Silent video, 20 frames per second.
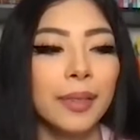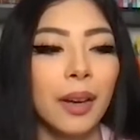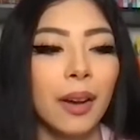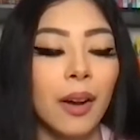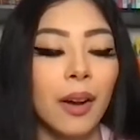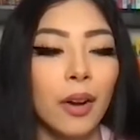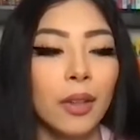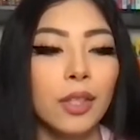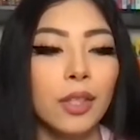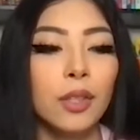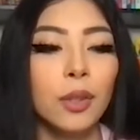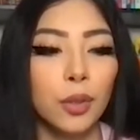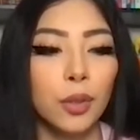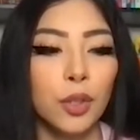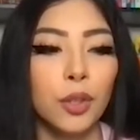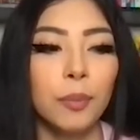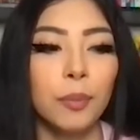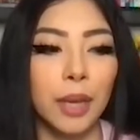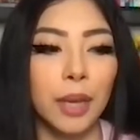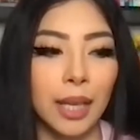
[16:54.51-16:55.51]
on
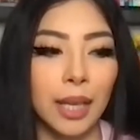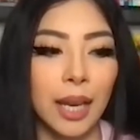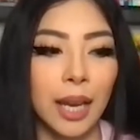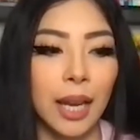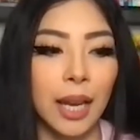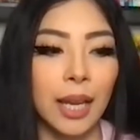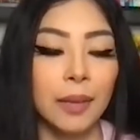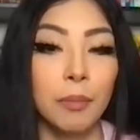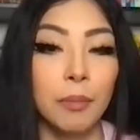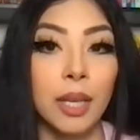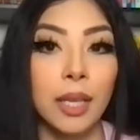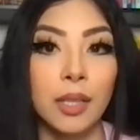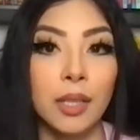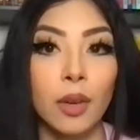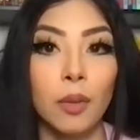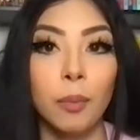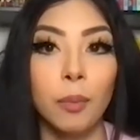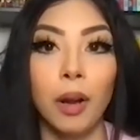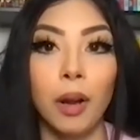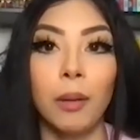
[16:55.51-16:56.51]
social media and being
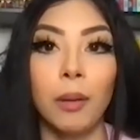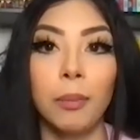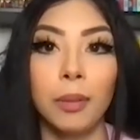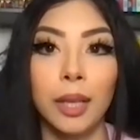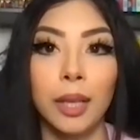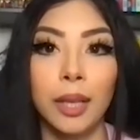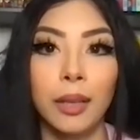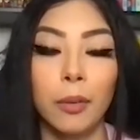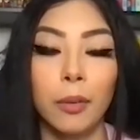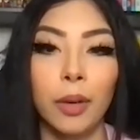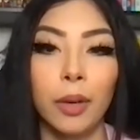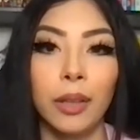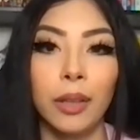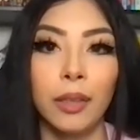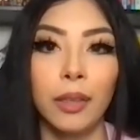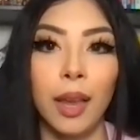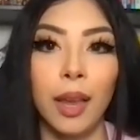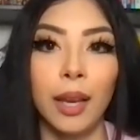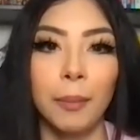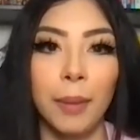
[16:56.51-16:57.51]
so public with
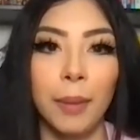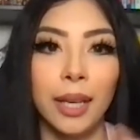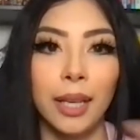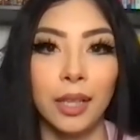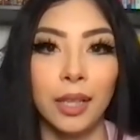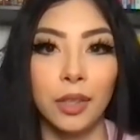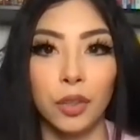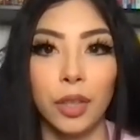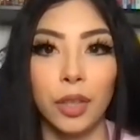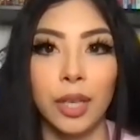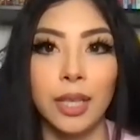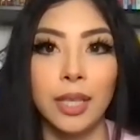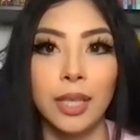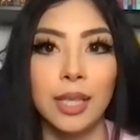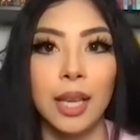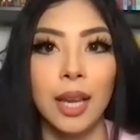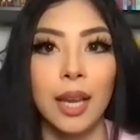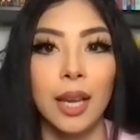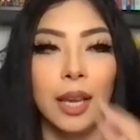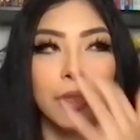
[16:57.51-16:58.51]
like my
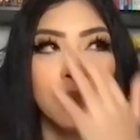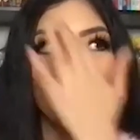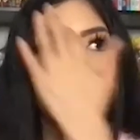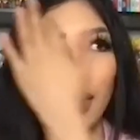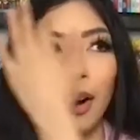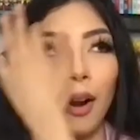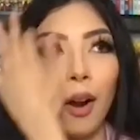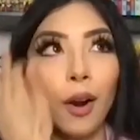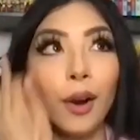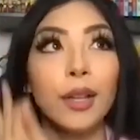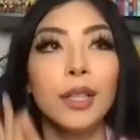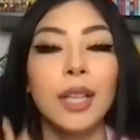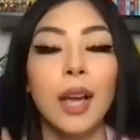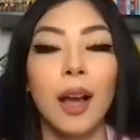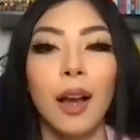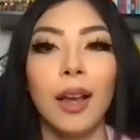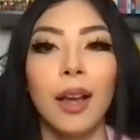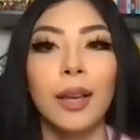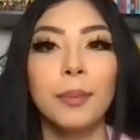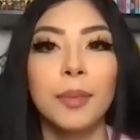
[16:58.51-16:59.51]
interests, there are
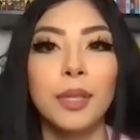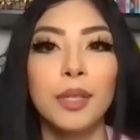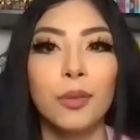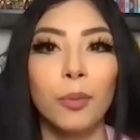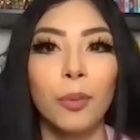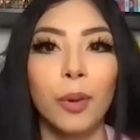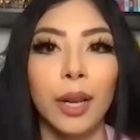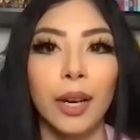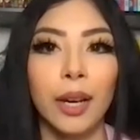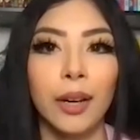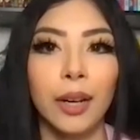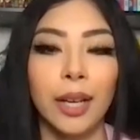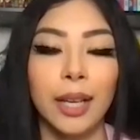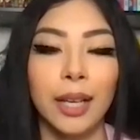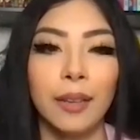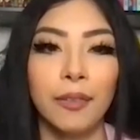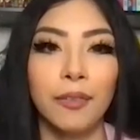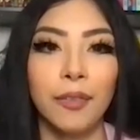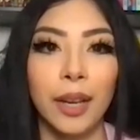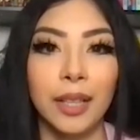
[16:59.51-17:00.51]
times where it
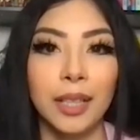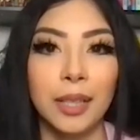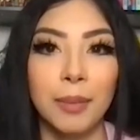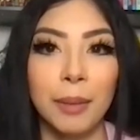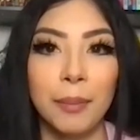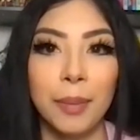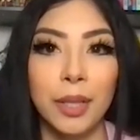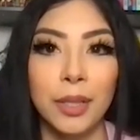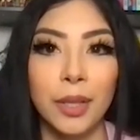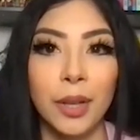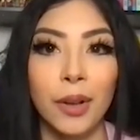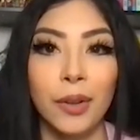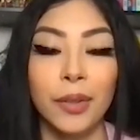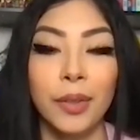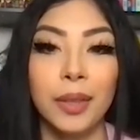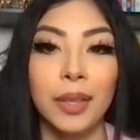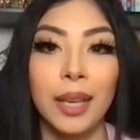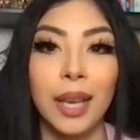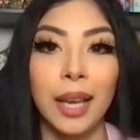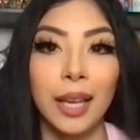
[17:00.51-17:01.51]
affects my mental
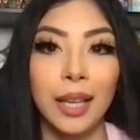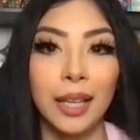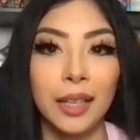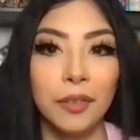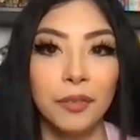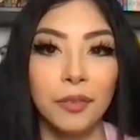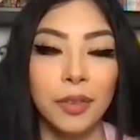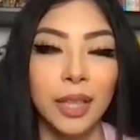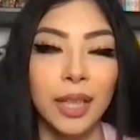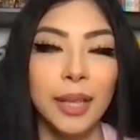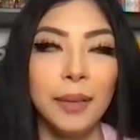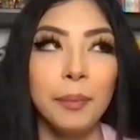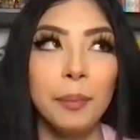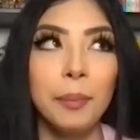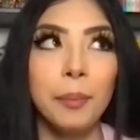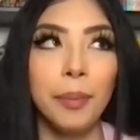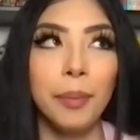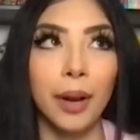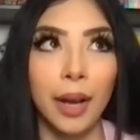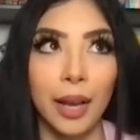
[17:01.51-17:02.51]
health negatively,
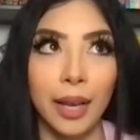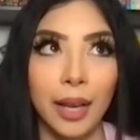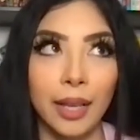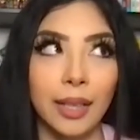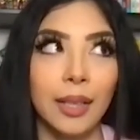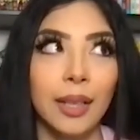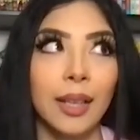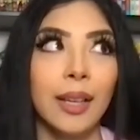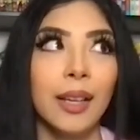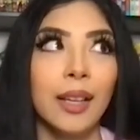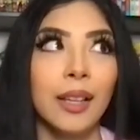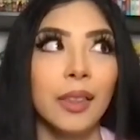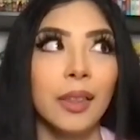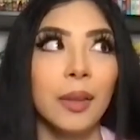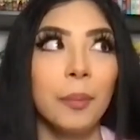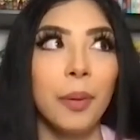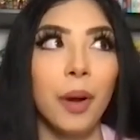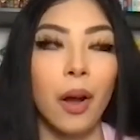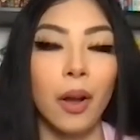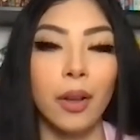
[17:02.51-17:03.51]
but
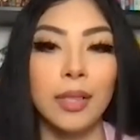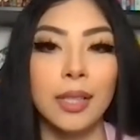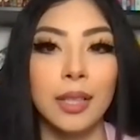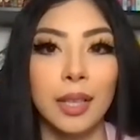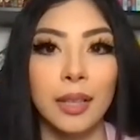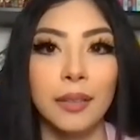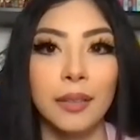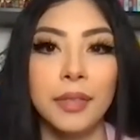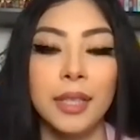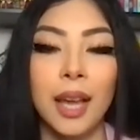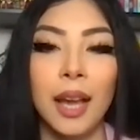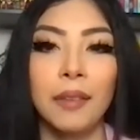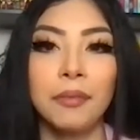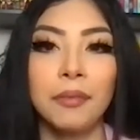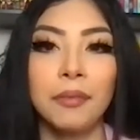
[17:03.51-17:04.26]
the positives have